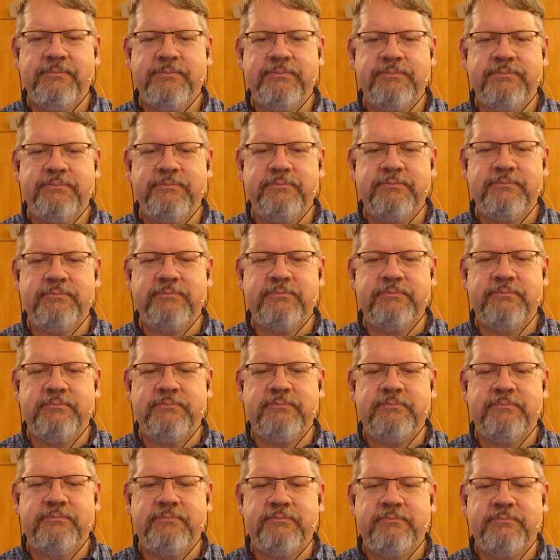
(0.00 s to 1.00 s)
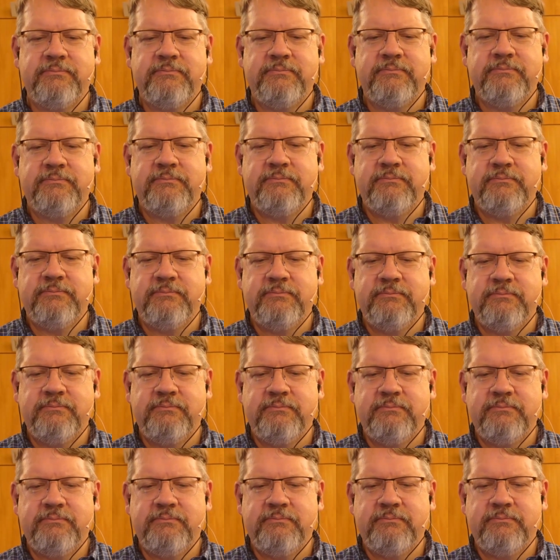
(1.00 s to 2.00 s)

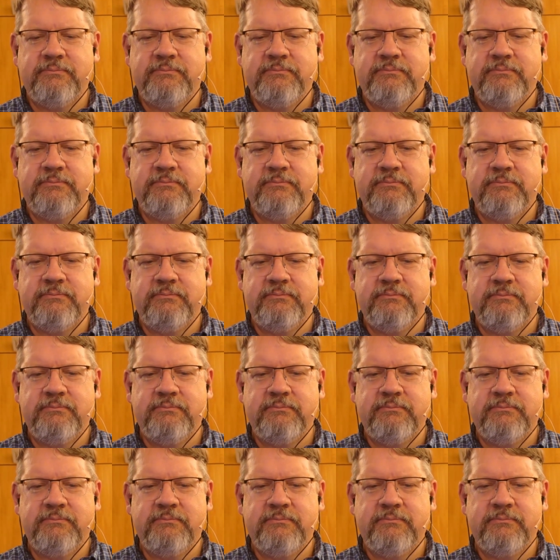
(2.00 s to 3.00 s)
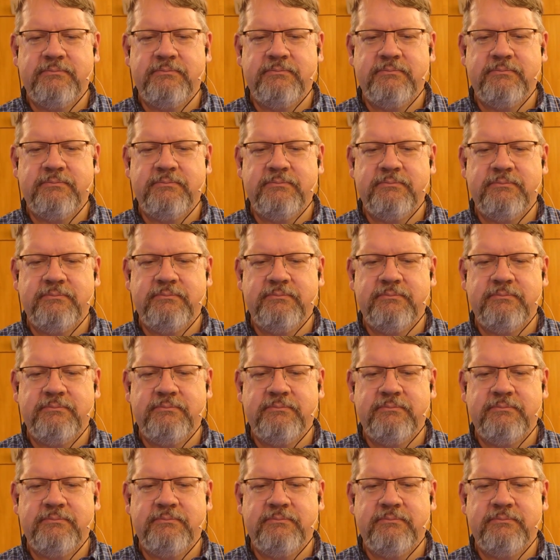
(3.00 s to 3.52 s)
[no speech]